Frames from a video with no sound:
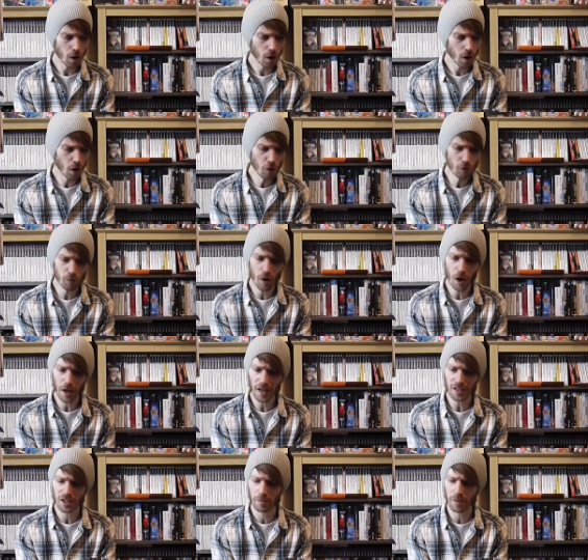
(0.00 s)
Of what I
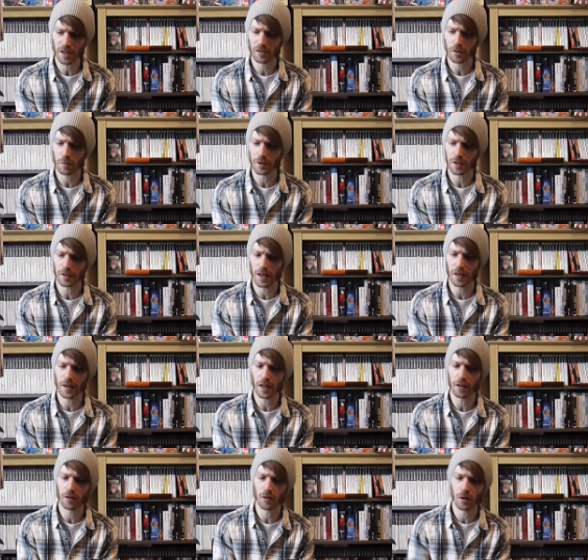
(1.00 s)
actually picked up on the day
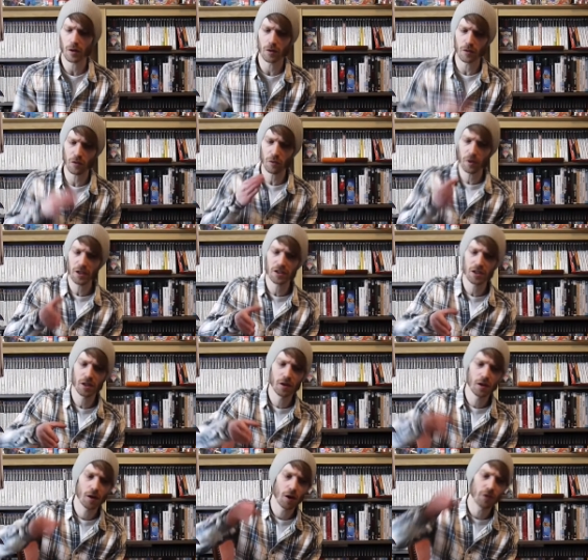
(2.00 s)
then, so I got the Switch.
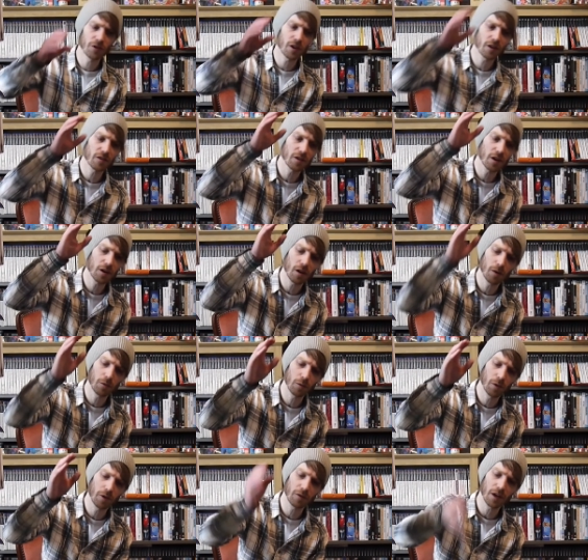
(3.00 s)
Obviously, like I said,
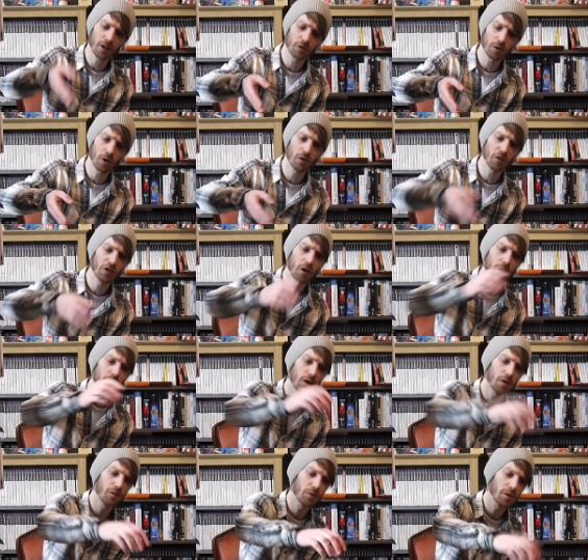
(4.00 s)
comes with the actual console,
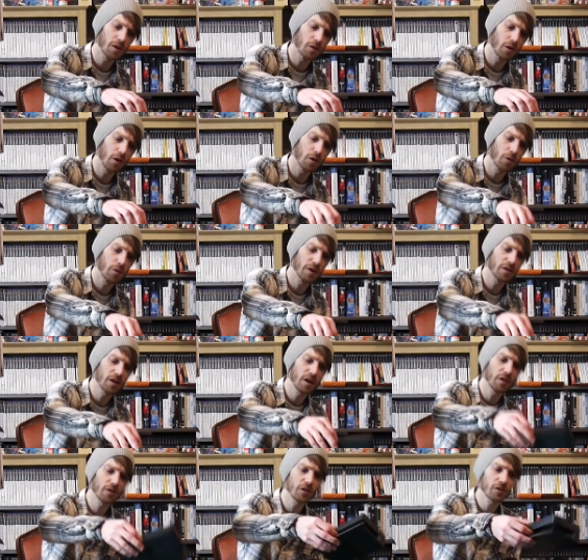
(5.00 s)
comes with the dock, which
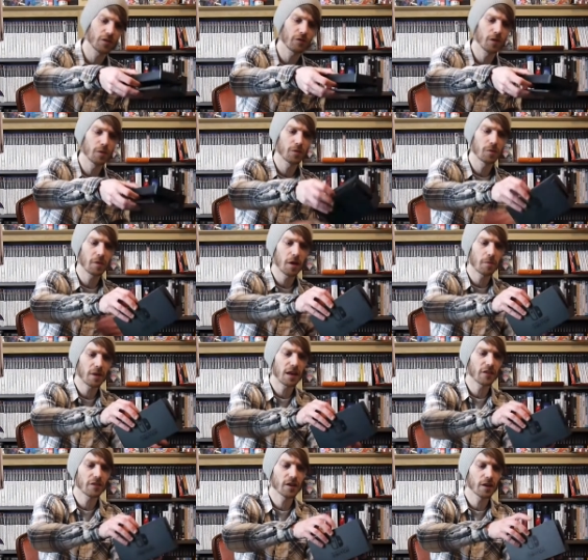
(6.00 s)
is just a flimsy bit of
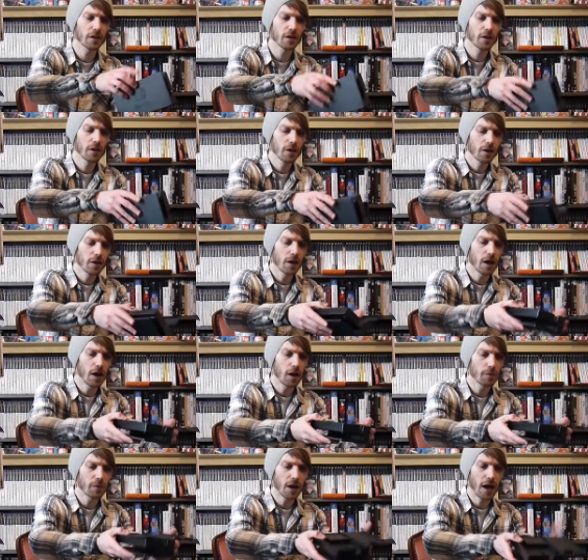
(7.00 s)
plastic
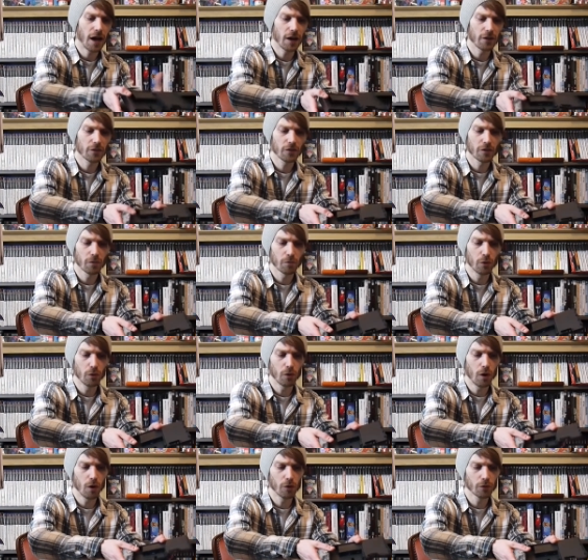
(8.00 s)
that has some
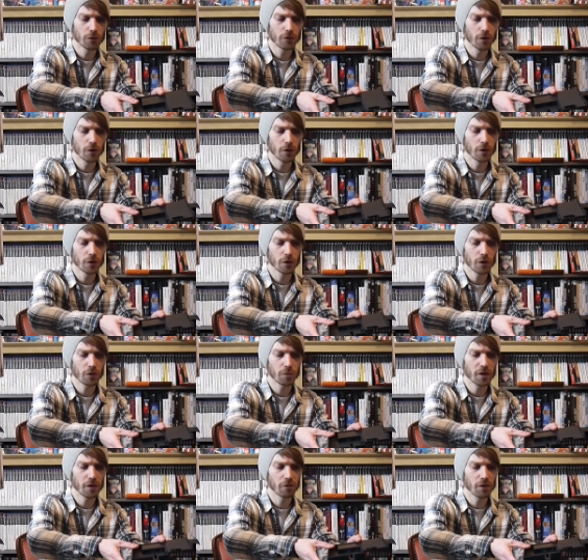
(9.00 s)
portholes for
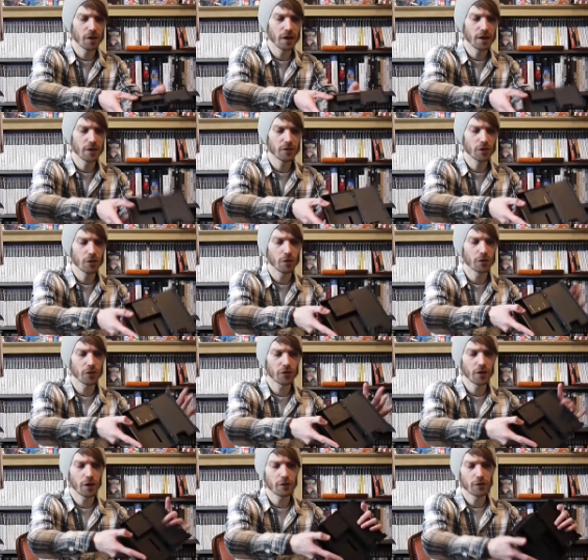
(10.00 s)
USB 3, 2 on the
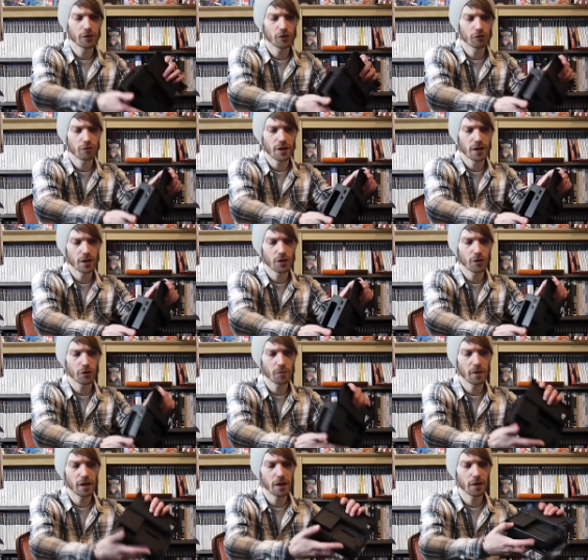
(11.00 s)
side for just regular
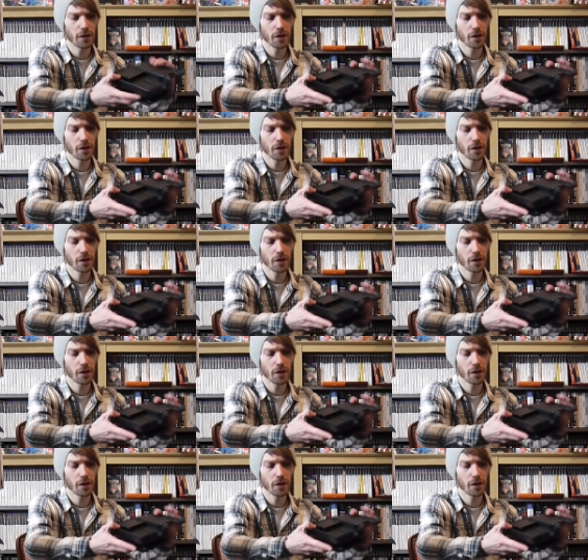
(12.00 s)
USB,